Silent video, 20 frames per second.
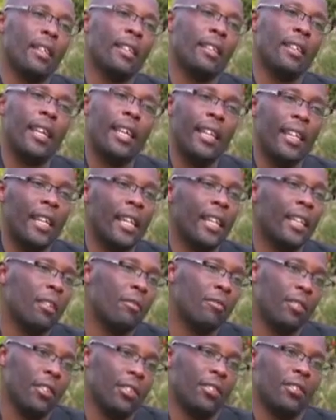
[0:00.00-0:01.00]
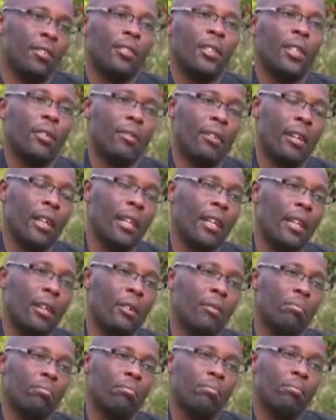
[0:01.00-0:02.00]
than any other fish right
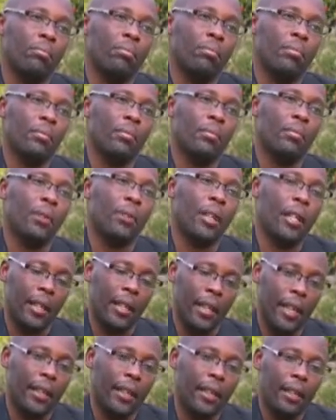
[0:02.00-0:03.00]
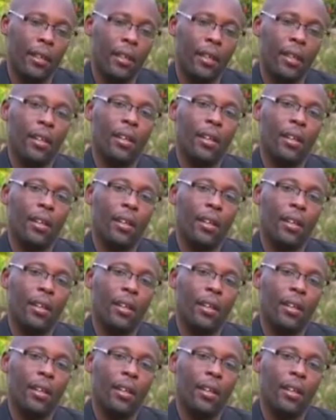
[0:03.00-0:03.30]
now in Kenya.